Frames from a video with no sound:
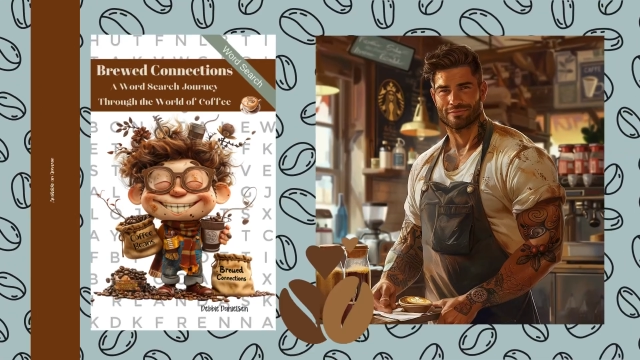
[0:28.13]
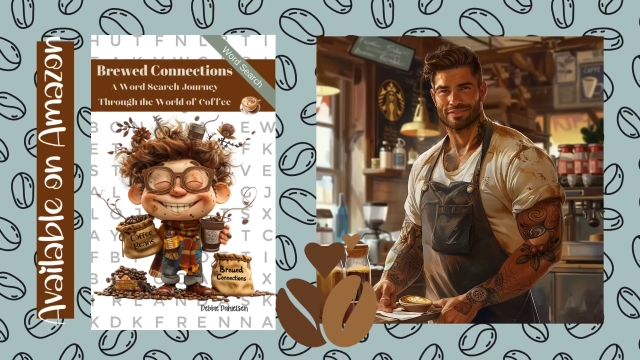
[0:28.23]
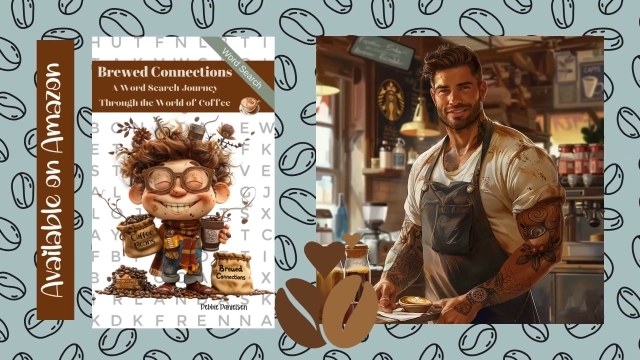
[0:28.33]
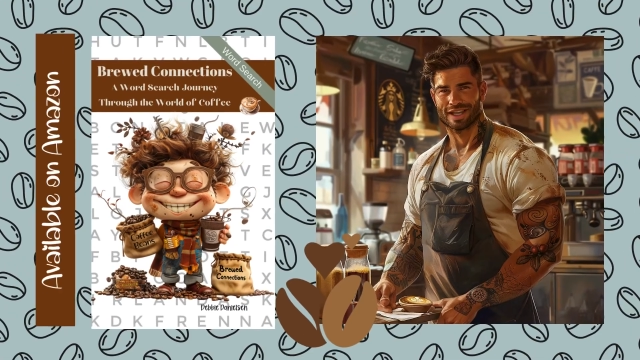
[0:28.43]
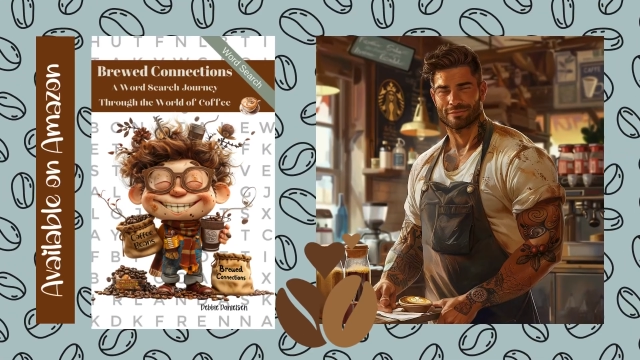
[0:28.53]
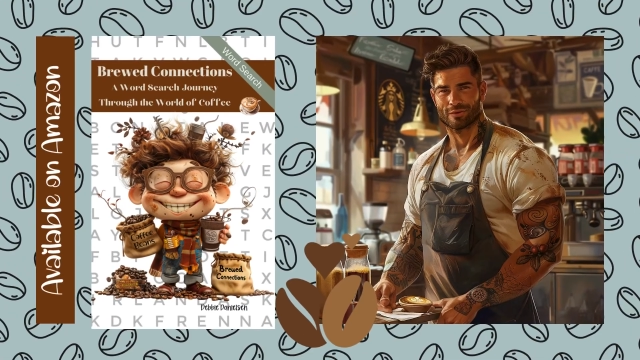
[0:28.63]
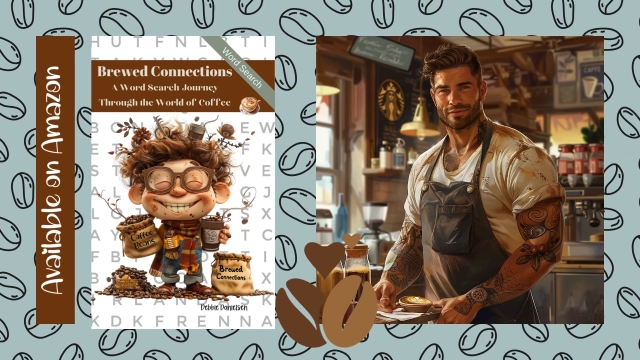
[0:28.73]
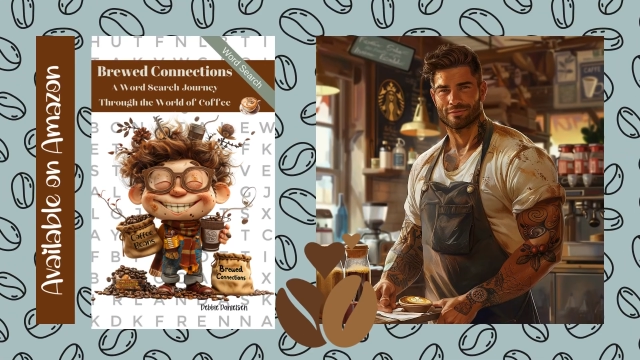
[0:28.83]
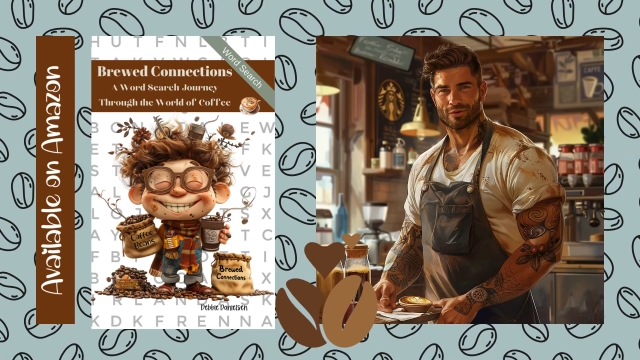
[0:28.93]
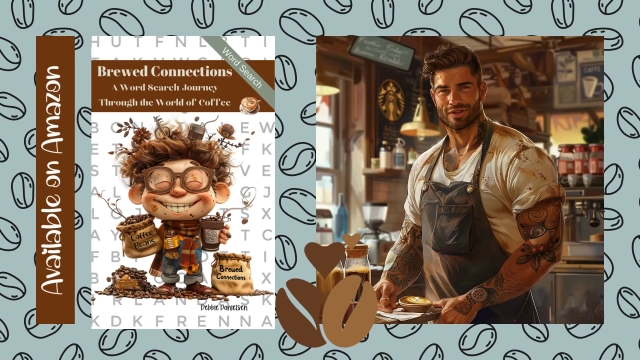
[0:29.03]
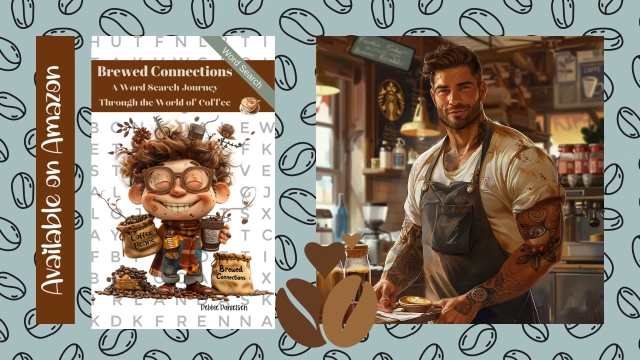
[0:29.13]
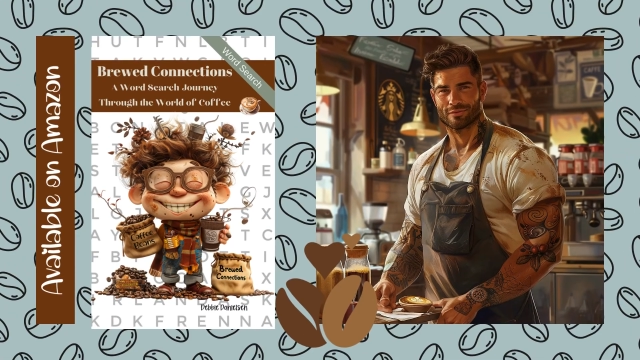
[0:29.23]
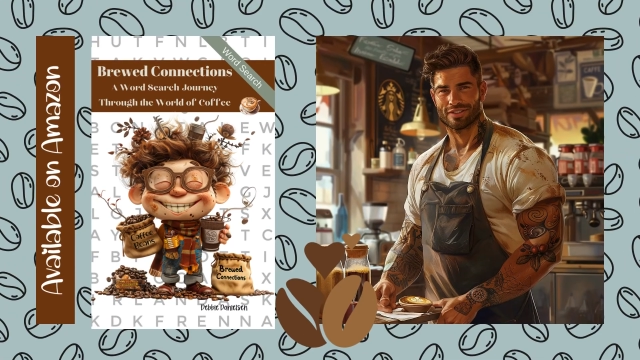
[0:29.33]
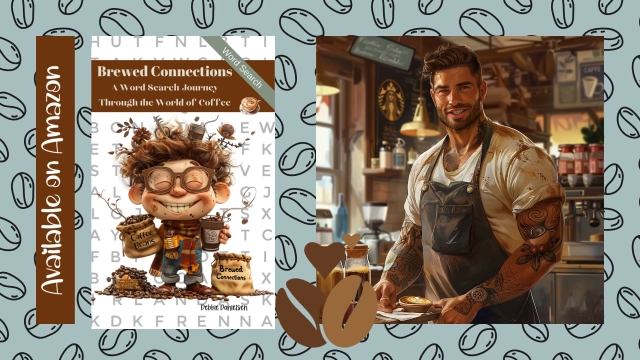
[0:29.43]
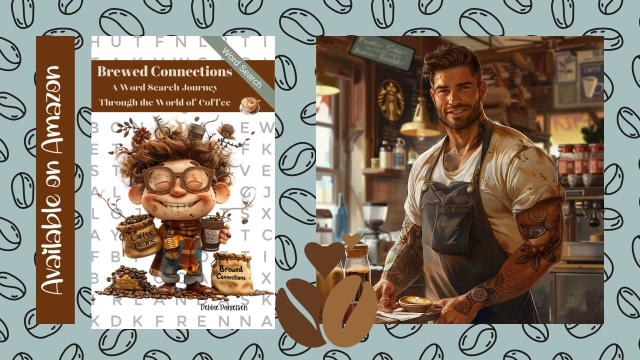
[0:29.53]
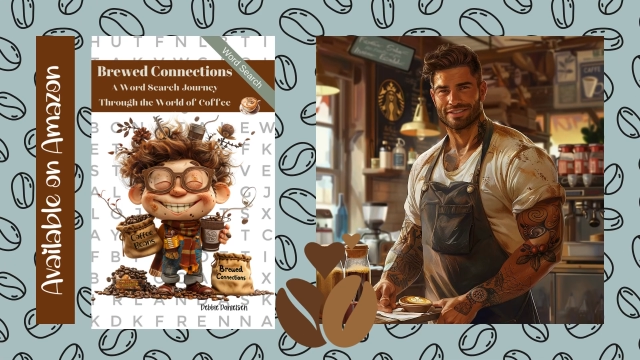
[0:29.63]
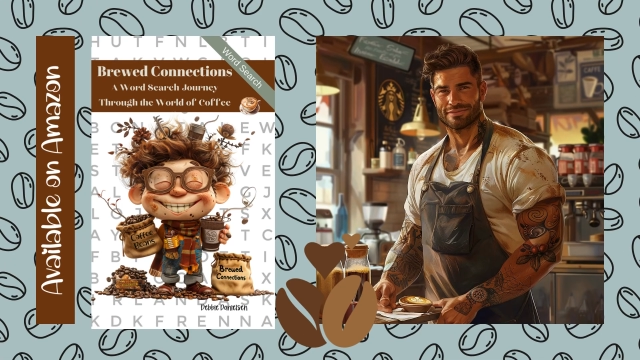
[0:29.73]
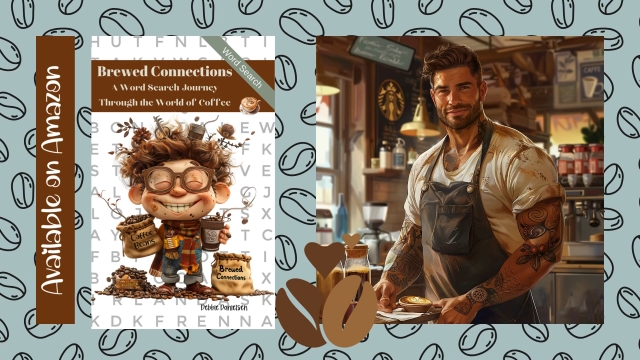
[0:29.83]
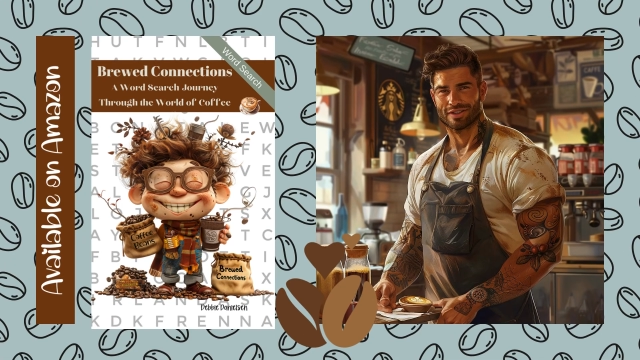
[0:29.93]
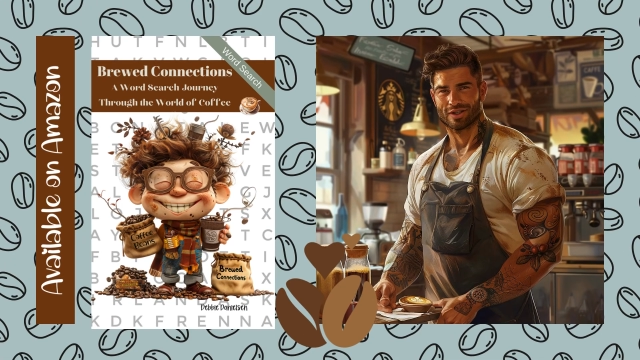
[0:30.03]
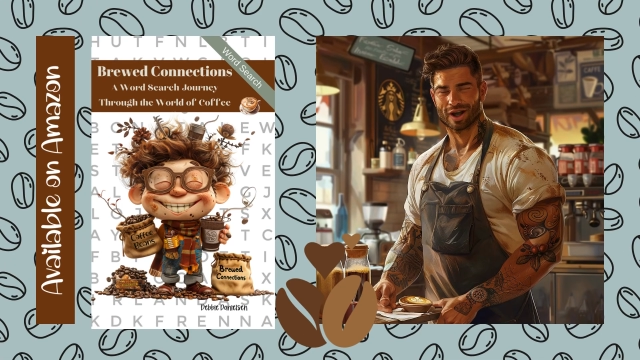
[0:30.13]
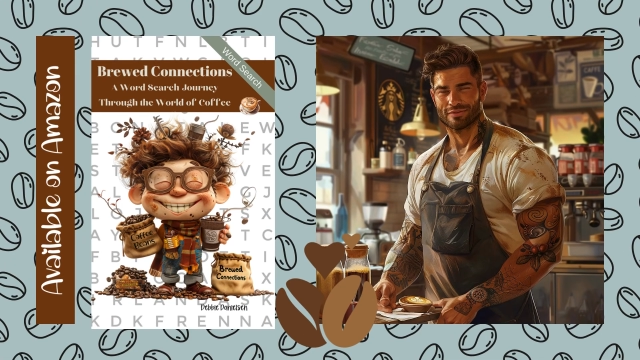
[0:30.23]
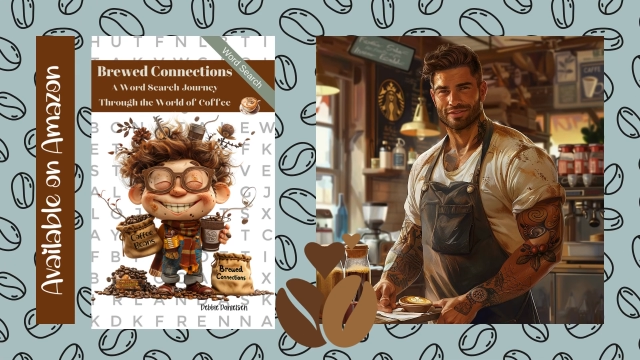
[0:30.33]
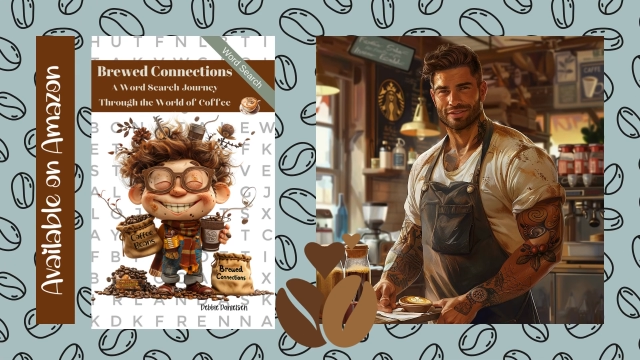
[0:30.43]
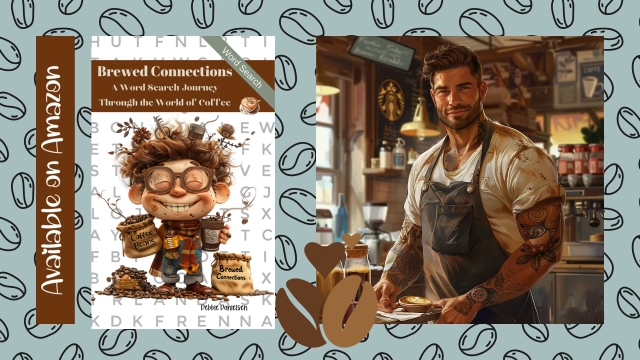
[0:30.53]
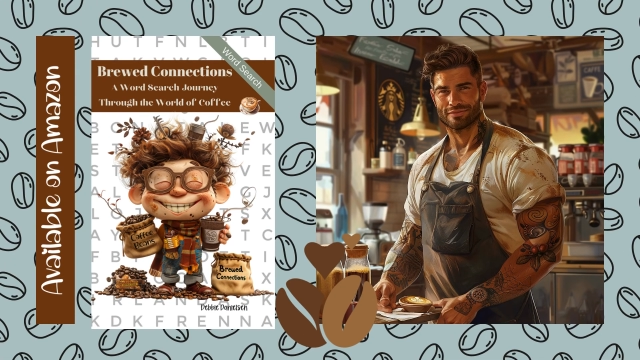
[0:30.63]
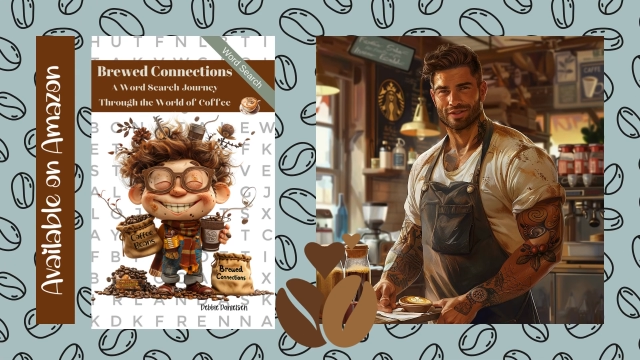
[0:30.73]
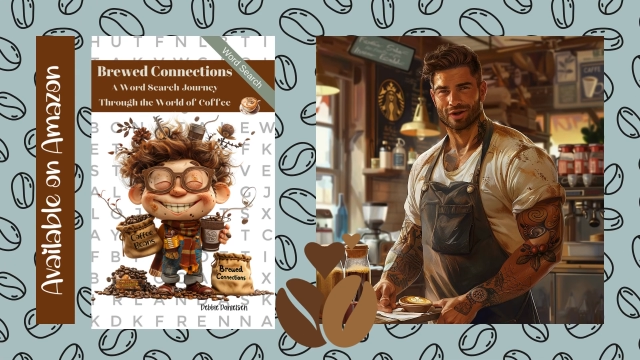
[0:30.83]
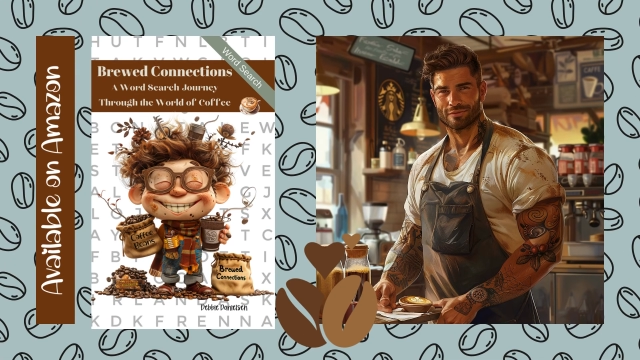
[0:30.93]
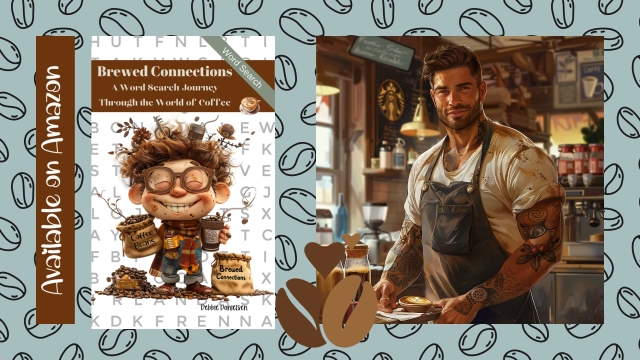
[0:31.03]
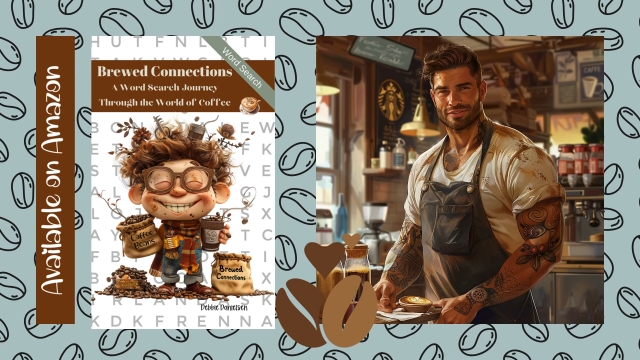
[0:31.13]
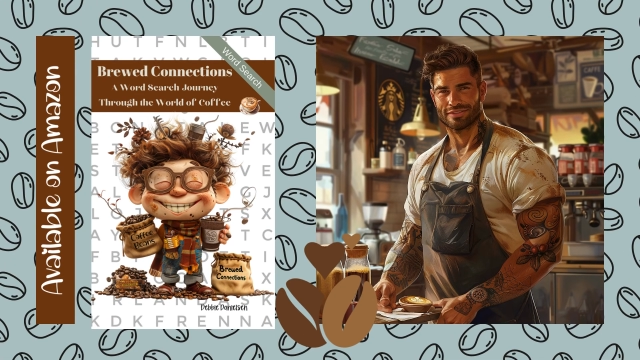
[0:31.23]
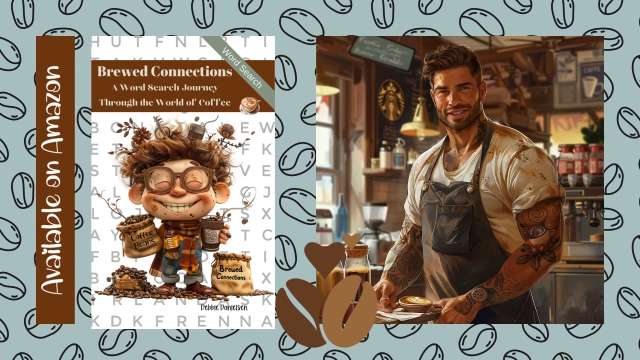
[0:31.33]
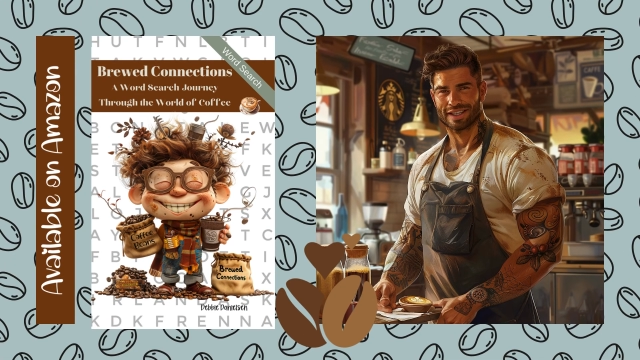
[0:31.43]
of the same old morning routine? Coffee, toast,